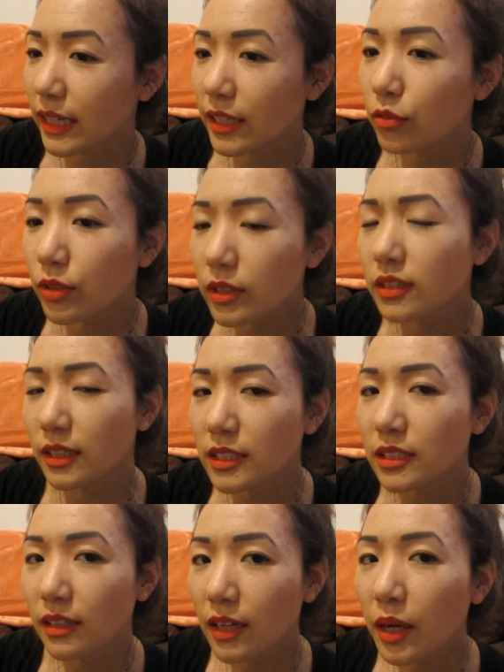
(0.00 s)
and it really
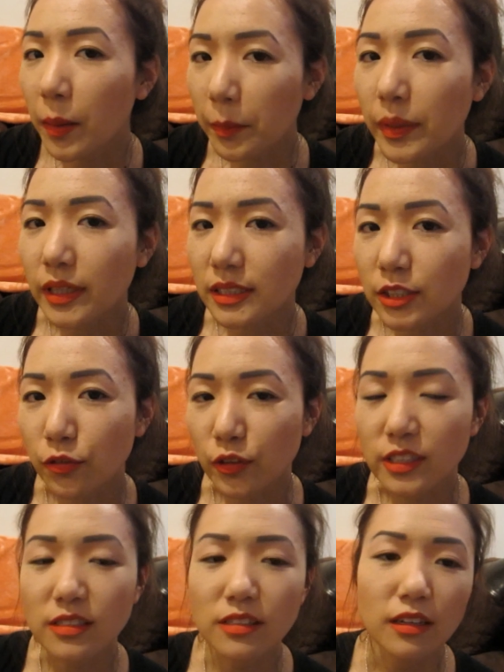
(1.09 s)
does make a difference